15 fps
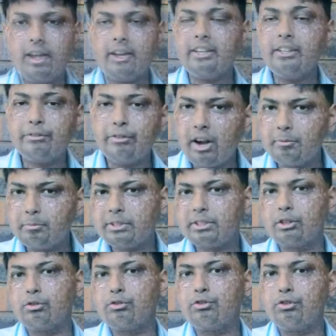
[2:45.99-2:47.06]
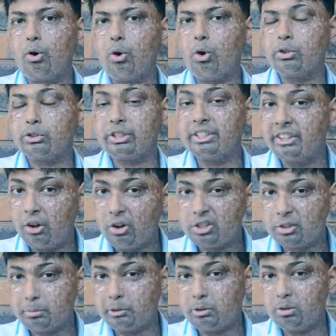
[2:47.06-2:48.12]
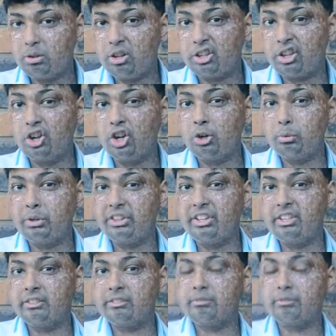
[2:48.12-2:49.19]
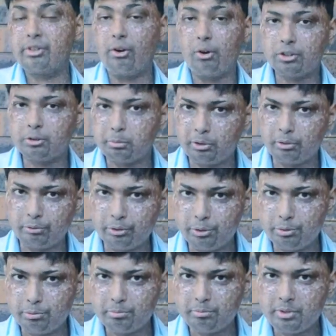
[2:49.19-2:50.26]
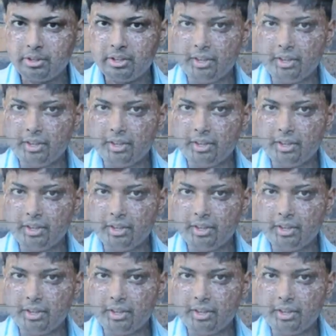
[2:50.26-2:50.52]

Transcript: 85% of falls in hospital occur within the hospital room,